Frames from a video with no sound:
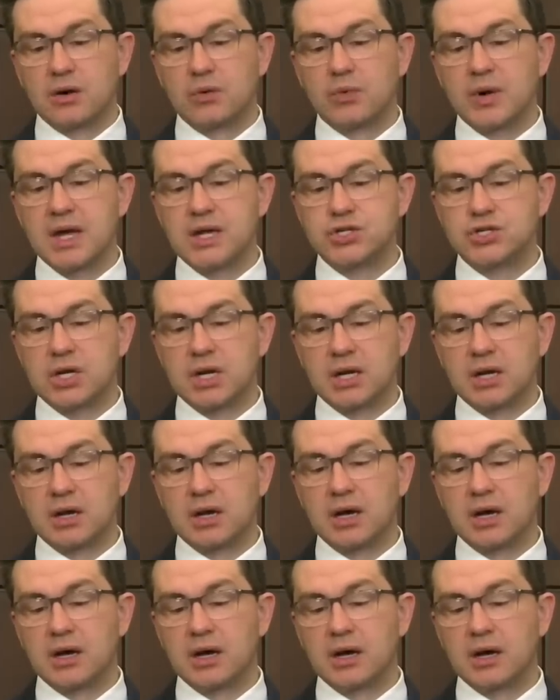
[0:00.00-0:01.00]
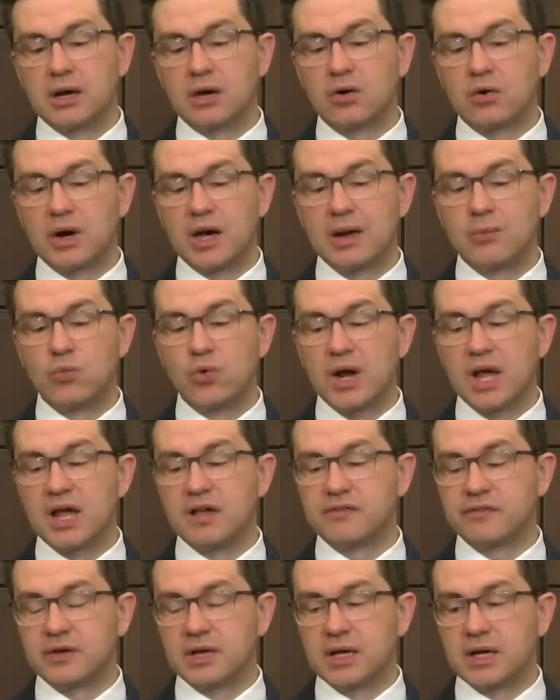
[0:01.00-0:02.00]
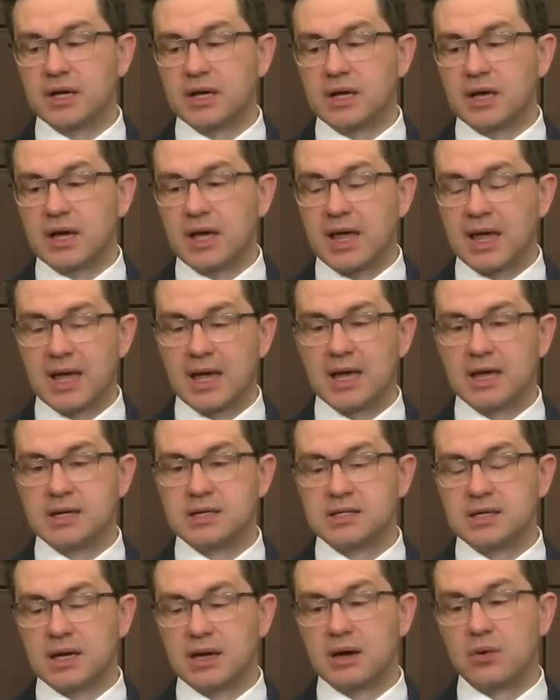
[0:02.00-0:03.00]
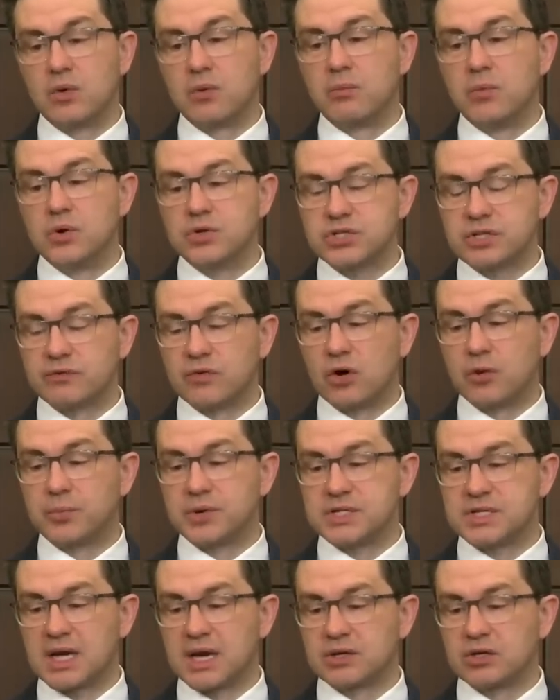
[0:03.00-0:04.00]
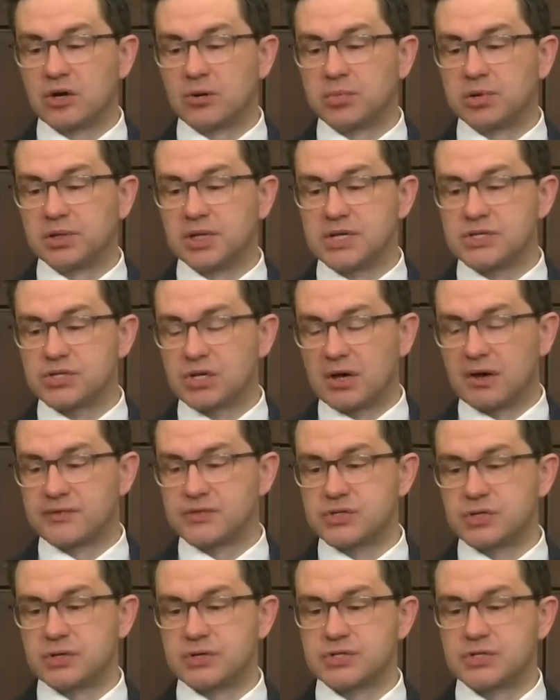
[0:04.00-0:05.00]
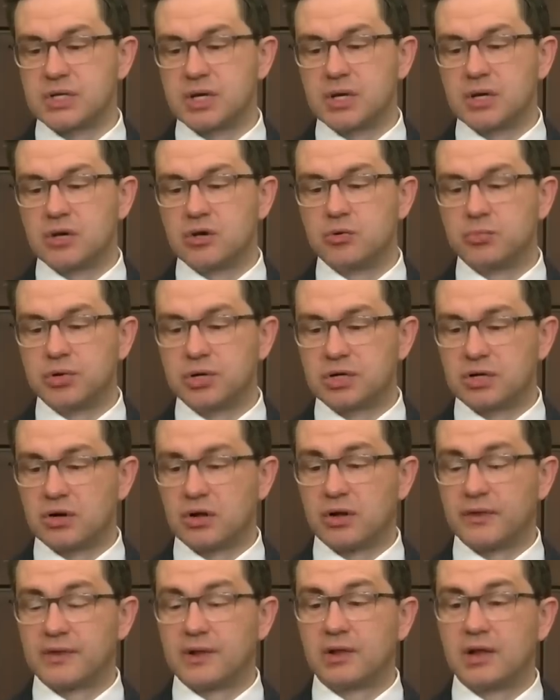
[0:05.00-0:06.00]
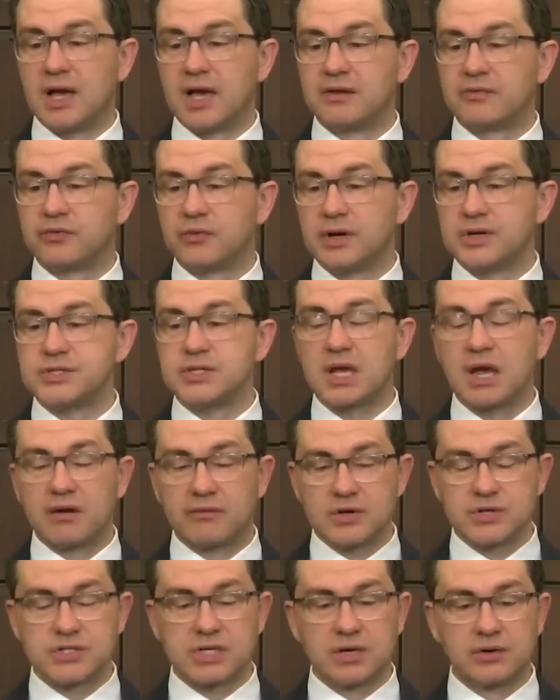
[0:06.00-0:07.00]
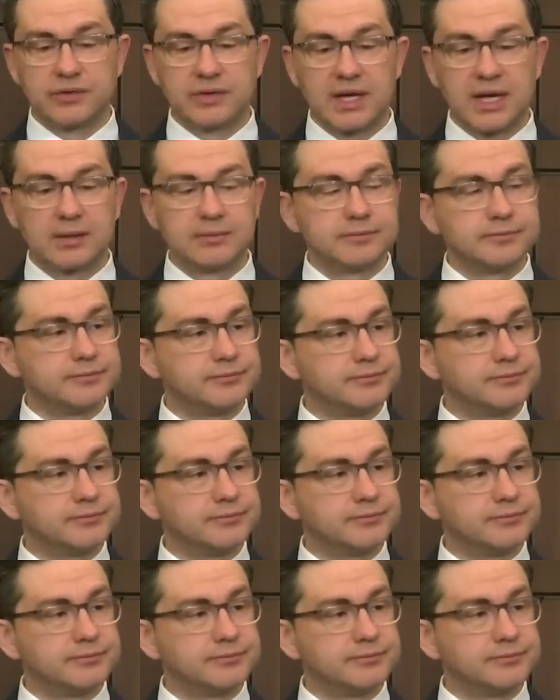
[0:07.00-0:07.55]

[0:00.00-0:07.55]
raging uh, crime wave and uh, most of all protect our police officers who put it all on the line for us every single day.